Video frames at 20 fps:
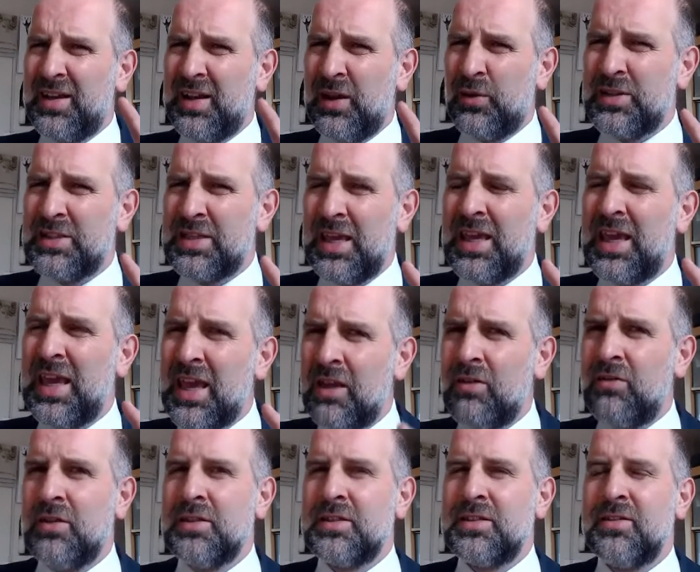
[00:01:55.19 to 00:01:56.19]
Now, I say
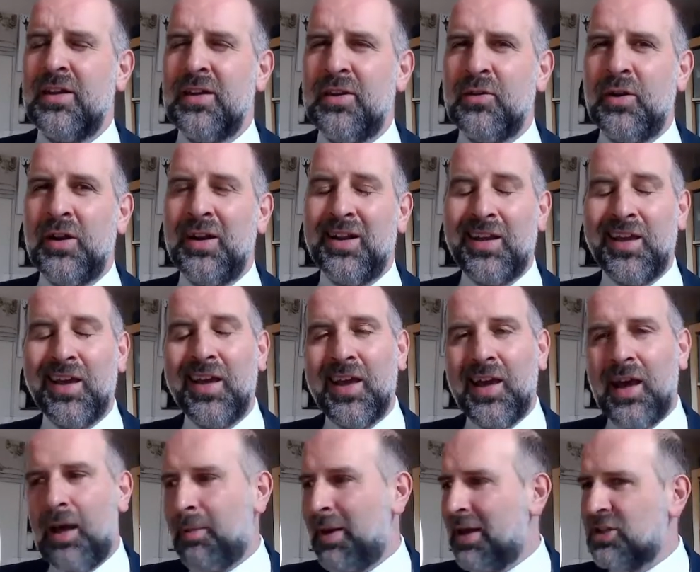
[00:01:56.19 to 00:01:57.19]
here at the Staiano Clinic,
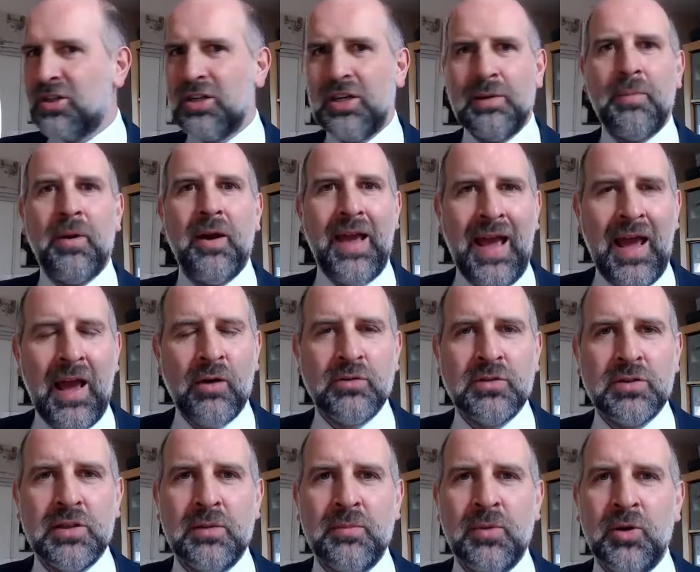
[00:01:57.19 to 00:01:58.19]
I'm actually in my
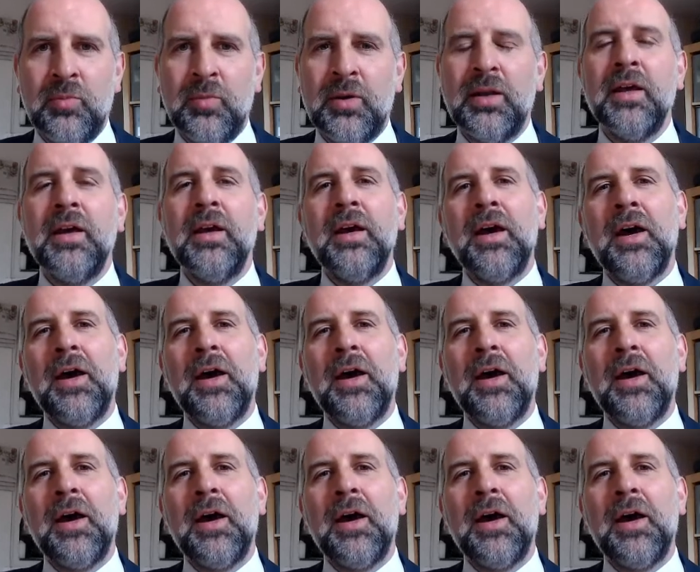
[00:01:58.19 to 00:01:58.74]
house at the moment.